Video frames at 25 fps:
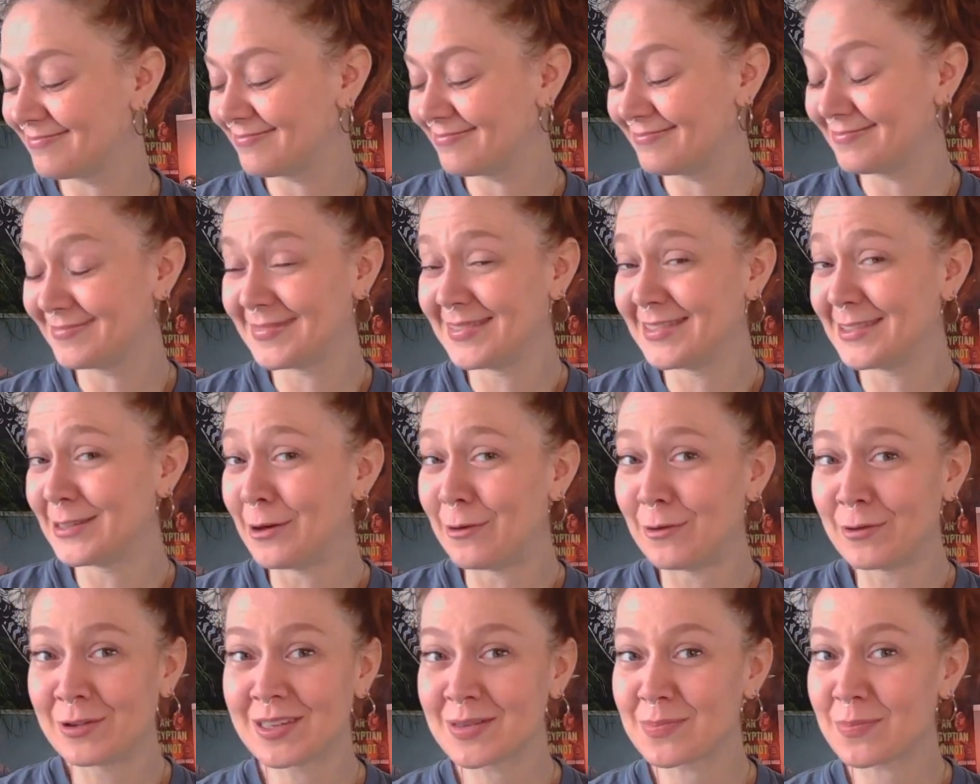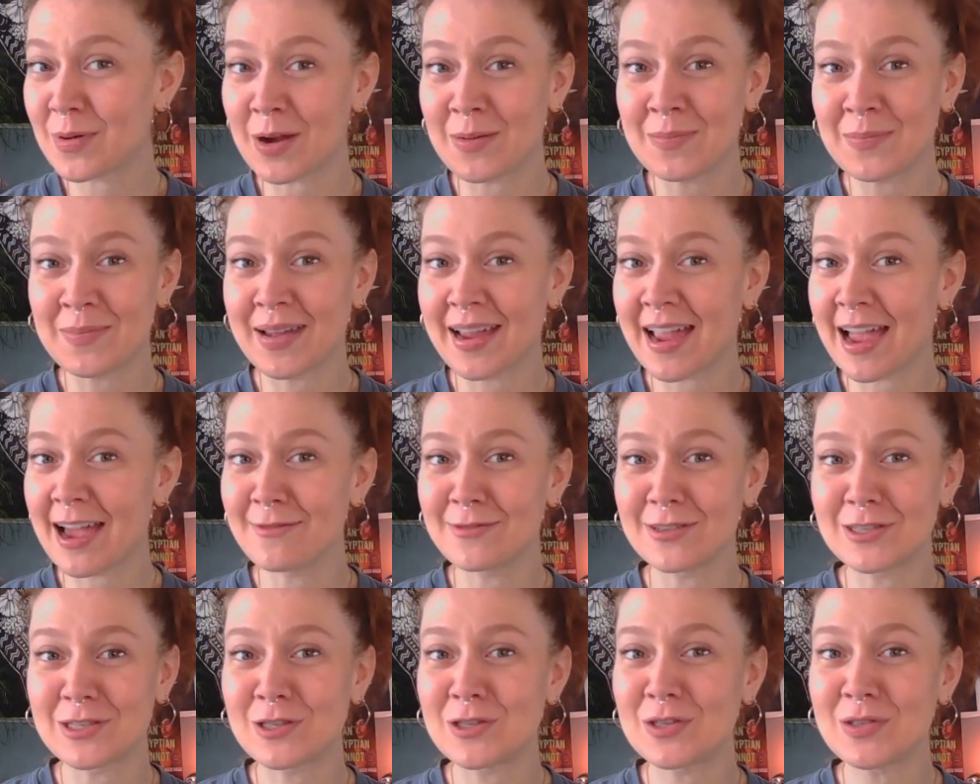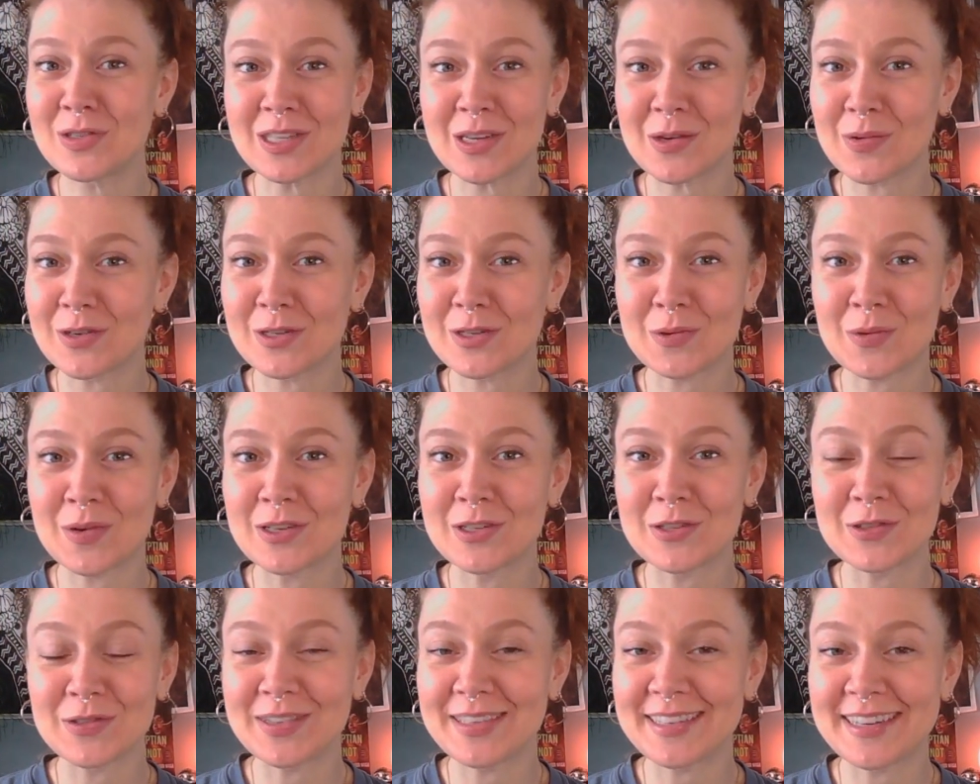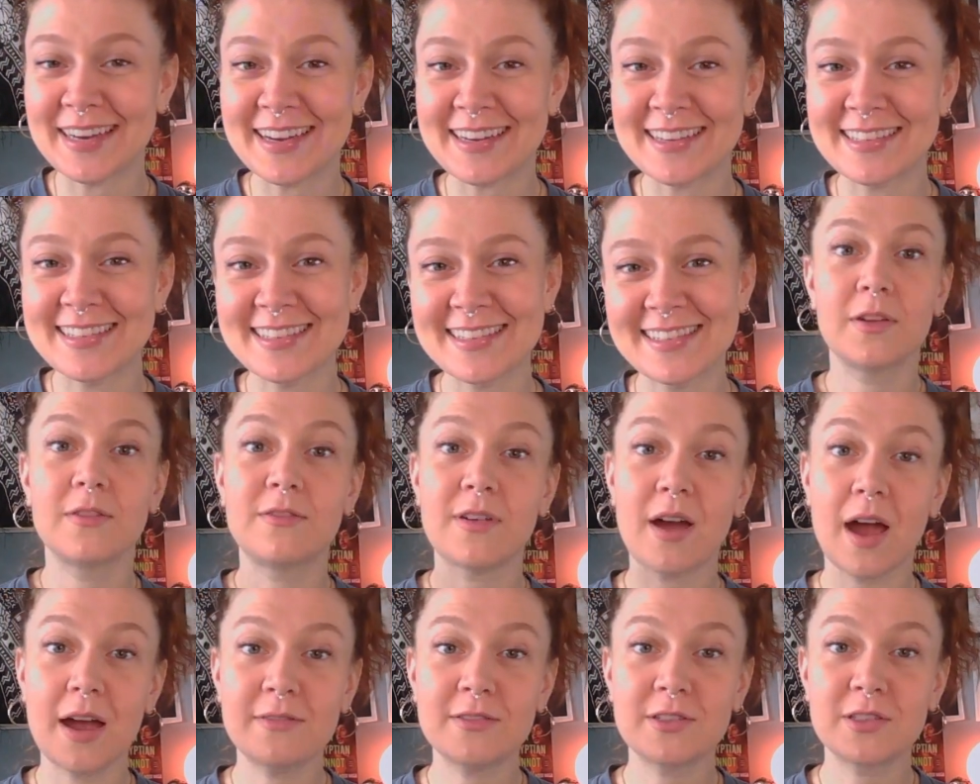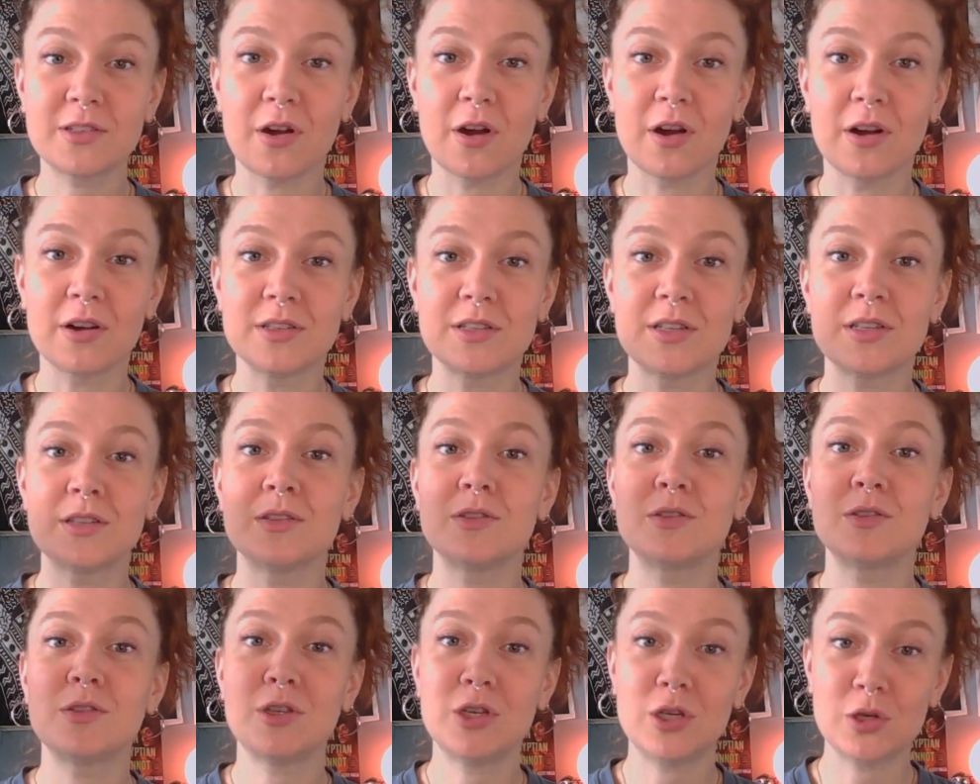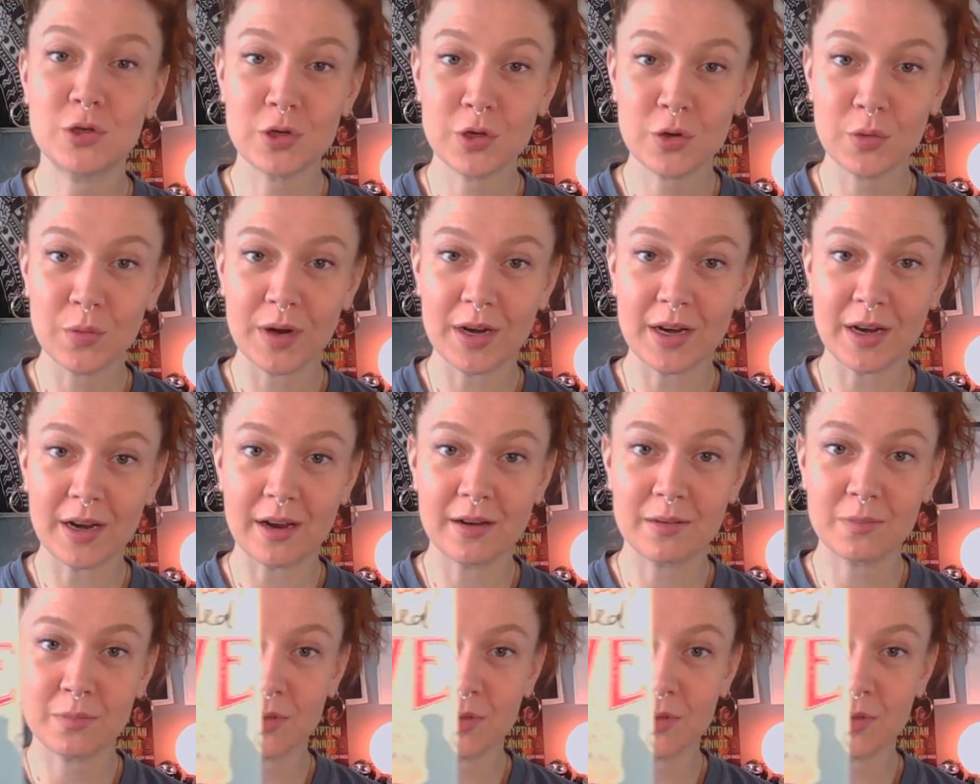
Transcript: The only problem I have is choosing which one to read next. 5 stars. You should read it.